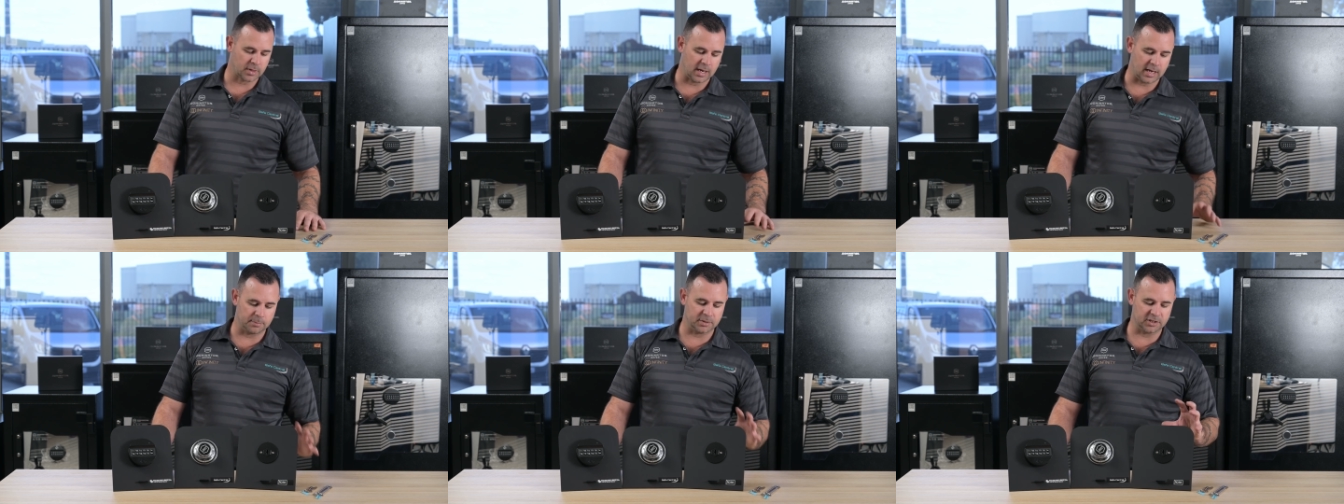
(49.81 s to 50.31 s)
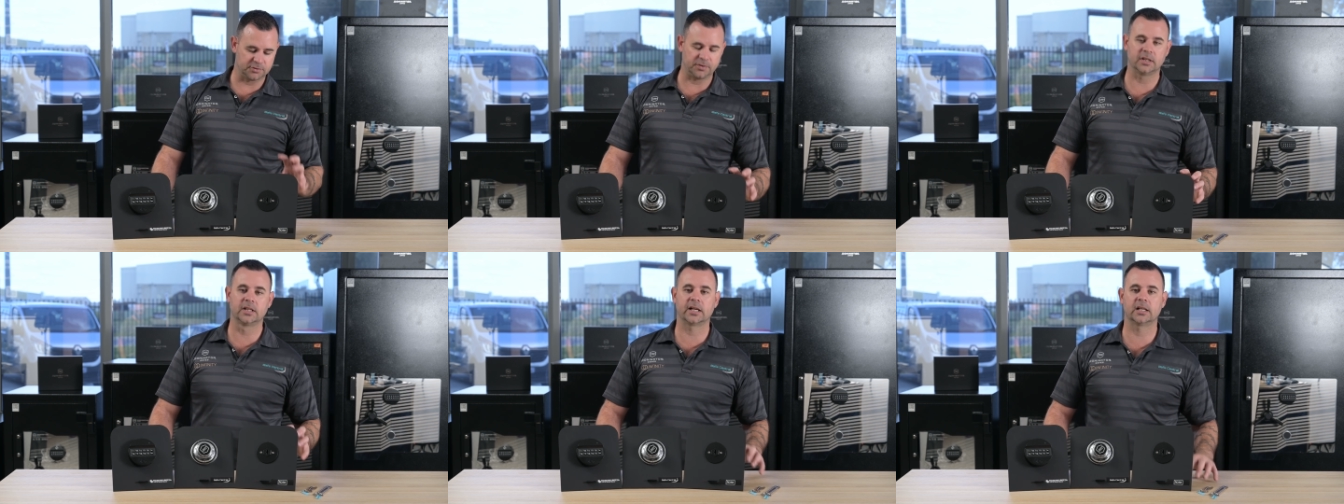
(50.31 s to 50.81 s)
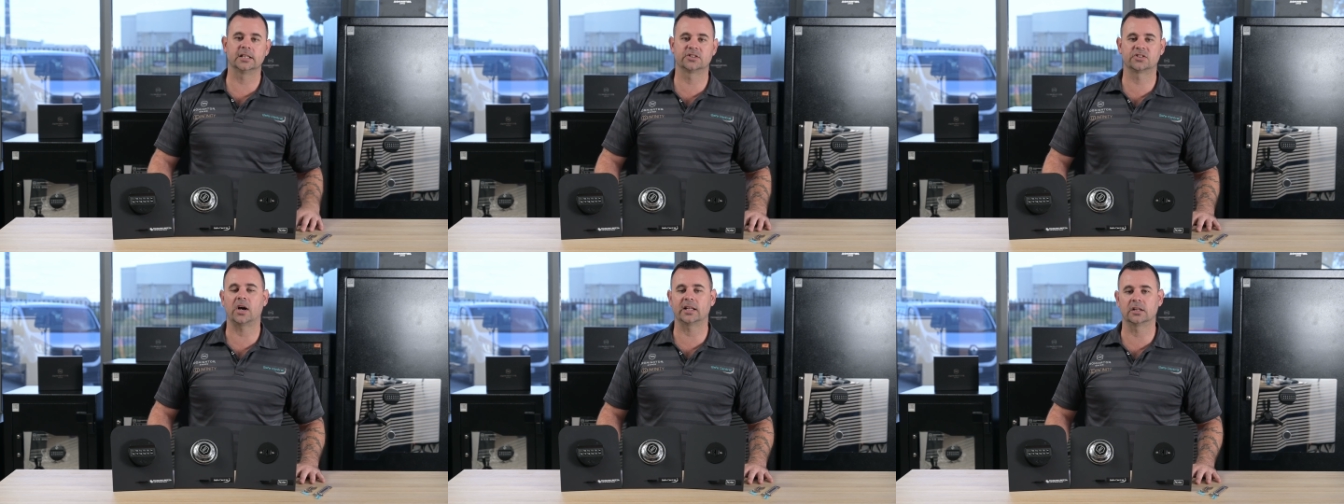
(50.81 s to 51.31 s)
But there's very little
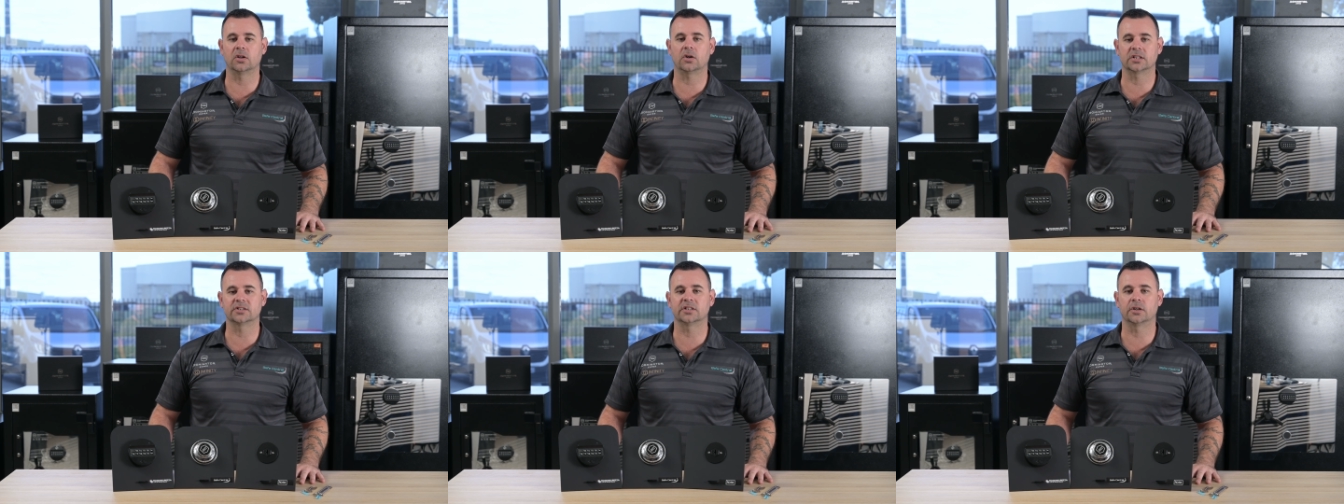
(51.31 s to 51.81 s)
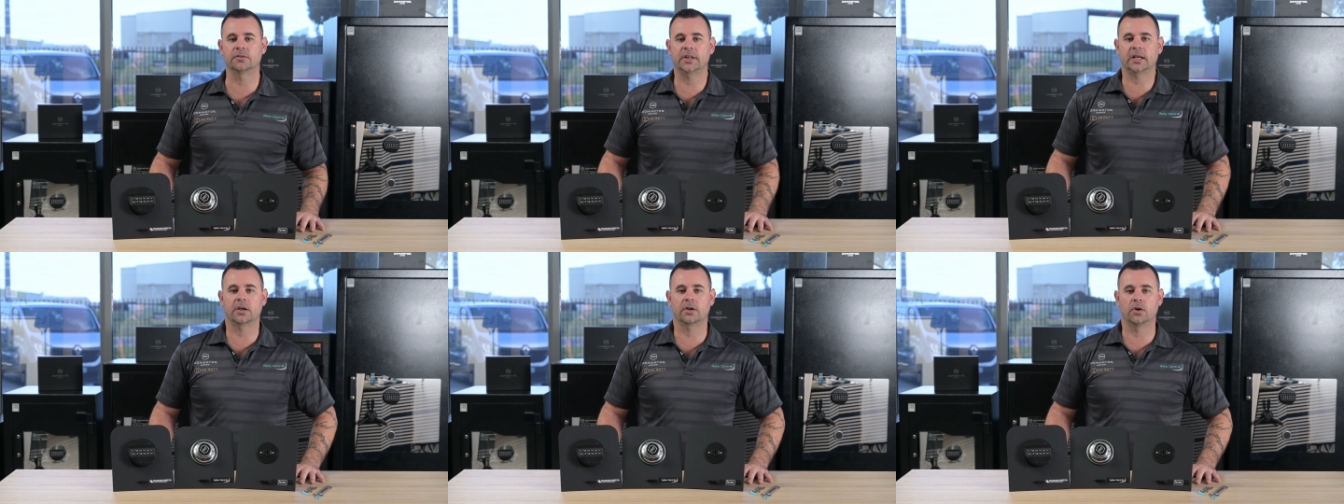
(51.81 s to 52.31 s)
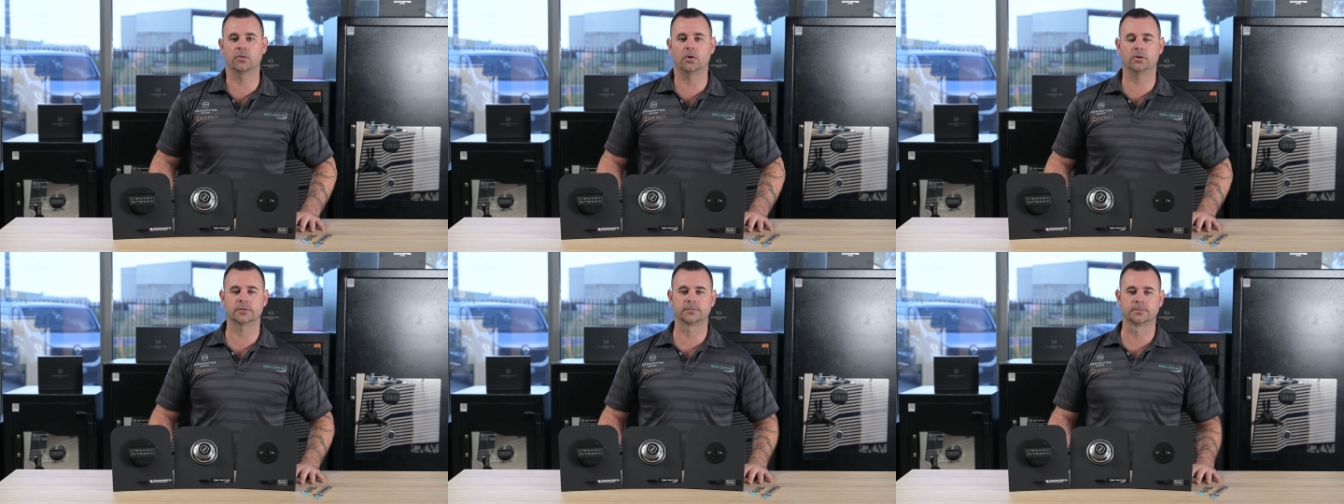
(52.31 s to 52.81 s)
inside the lock itself that can go wrong.